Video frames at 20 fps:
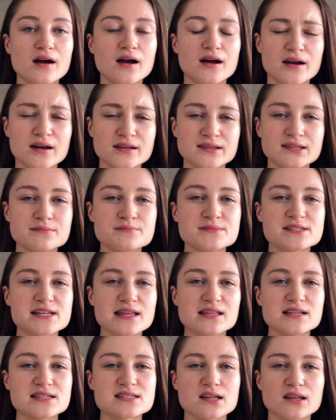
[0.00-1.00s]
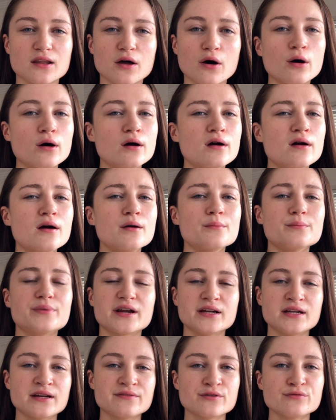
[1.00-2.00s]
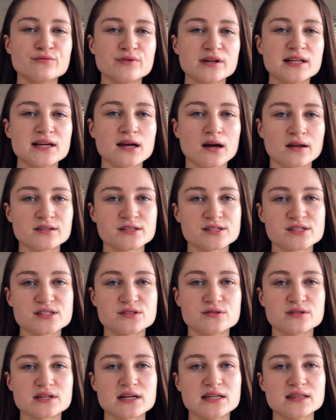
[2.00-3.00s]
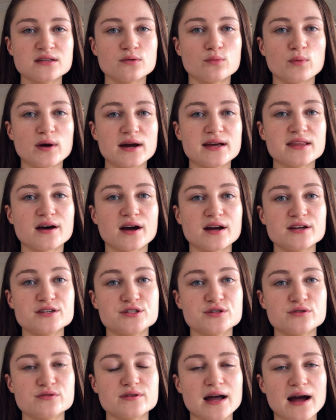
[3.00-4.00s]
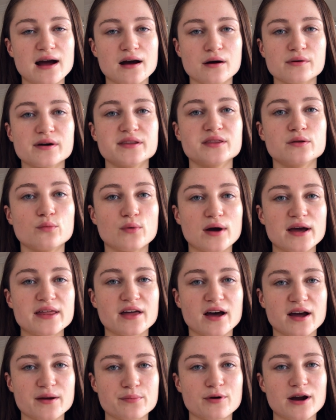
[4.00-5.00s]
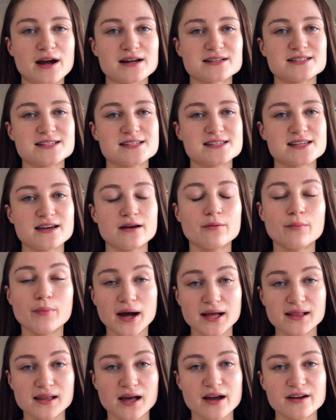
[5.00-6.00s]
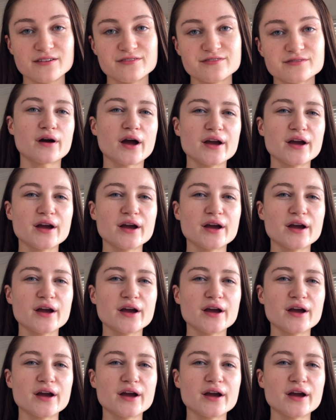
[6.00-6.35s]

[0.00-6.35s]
I heard them say this a lot, but I never really understood it in the way that I do now and the way that I practice it in my life.